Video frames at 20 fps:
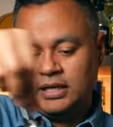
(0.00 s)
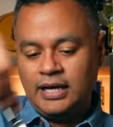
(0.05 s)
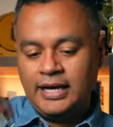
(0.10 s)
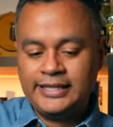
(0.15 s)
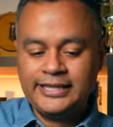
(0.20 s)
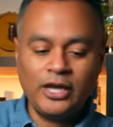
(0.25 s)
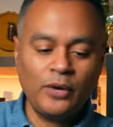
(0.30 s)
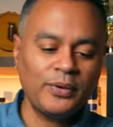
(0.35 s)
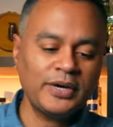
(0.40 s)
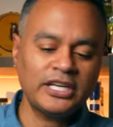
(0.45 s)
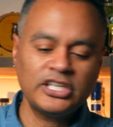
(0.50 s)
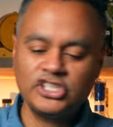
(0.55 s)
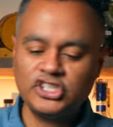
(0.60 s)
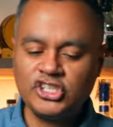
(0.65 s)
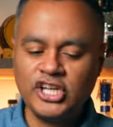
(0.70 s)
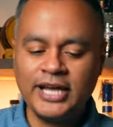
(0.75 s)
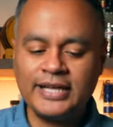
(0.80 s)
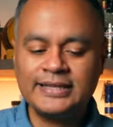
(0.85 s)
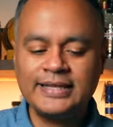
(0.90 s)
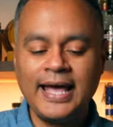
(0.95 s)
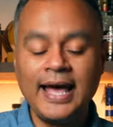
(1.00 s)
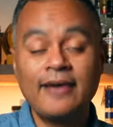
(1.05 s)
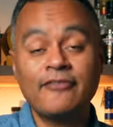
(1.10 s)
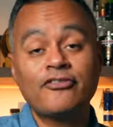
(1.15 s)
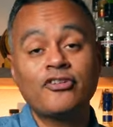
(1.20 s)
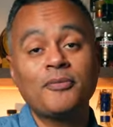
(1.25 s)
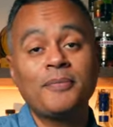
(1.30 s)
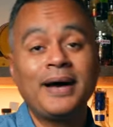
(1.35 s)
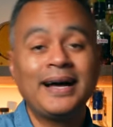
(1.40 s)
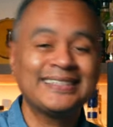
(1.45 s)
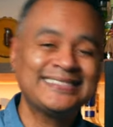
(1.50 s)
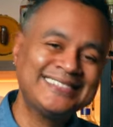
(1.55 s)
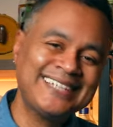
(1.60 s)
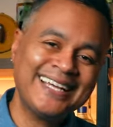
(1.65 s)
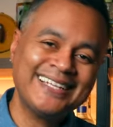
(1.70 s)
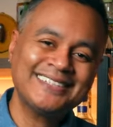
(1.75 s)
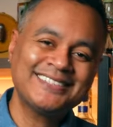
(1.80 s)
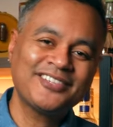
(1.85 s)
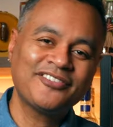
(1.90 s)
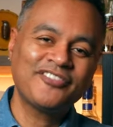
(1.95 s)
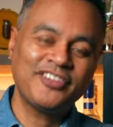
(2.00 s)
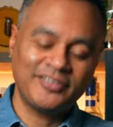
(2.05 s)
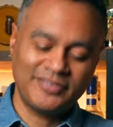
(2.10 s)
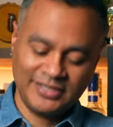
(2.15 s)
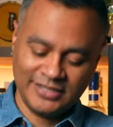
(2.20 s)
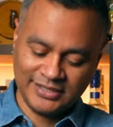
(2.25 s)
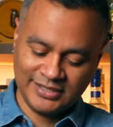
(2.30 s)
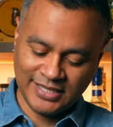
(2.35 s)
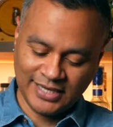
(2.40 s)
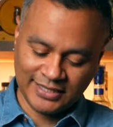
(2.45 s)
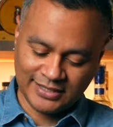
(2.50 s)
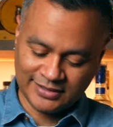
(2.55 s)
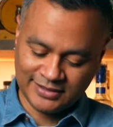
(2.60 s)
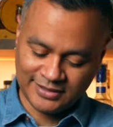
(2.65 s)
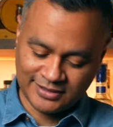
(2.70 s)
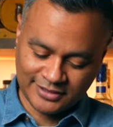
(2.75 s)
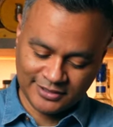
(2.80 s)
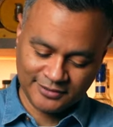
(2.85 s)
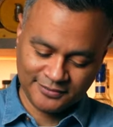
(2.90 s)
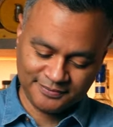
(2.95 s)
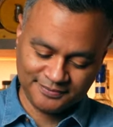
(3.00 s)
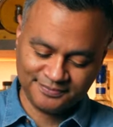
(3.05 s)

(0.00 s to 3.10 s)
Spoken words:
And then we're gonna shake that for about 10 to 15 seconds.